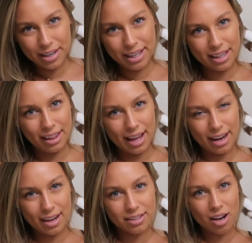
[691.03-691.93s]
need
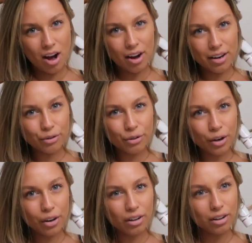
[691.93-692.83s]
like a ton of
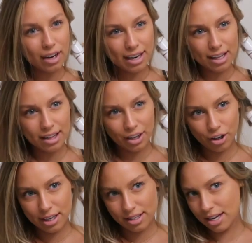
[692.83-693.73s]
curl or anything
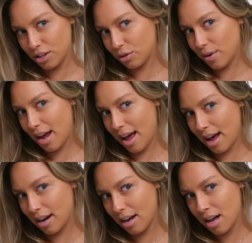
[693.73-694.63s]
crazy. I just want to
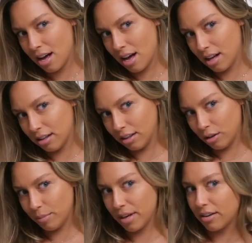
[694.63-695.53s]
add a
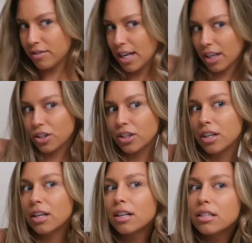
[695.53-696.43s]
little bit of
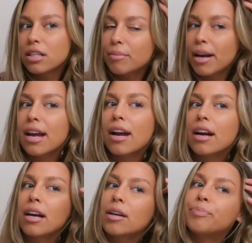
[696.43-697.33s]
texture to my
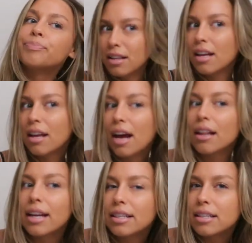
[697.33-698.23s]
hair, and then
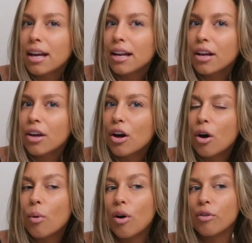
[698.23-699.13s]
I like to kind of
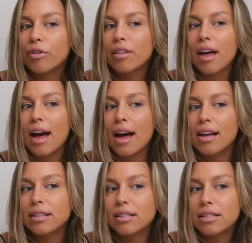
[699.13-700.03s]
go over the
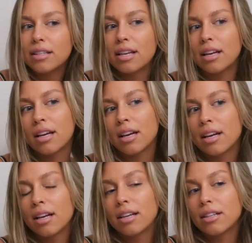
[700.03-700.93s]
ends
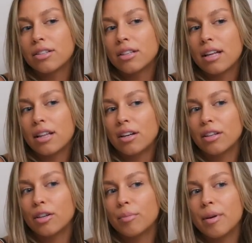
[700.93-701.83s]
so that they're a
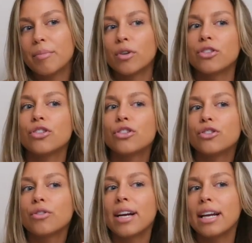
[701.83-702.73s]
little bit more
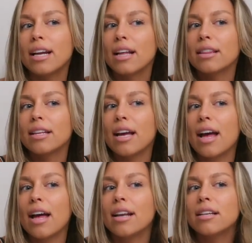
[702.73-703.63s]
straight at the
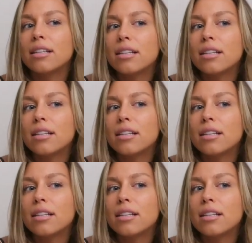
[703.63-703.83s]
end.